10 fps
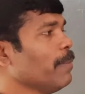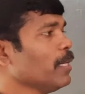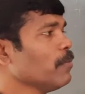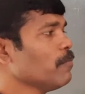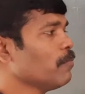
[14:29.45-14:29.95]

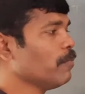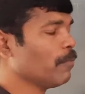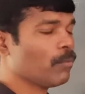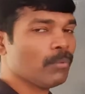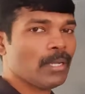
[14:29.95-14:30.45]
But
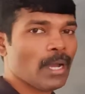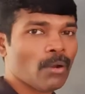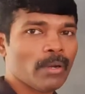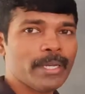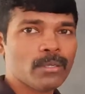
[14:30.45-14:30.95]

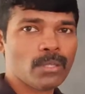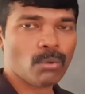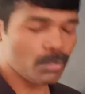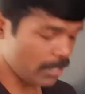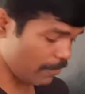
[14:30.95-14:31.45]
according to
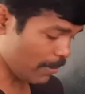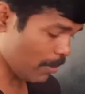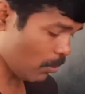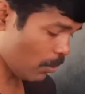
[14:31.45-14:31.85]
the question, from the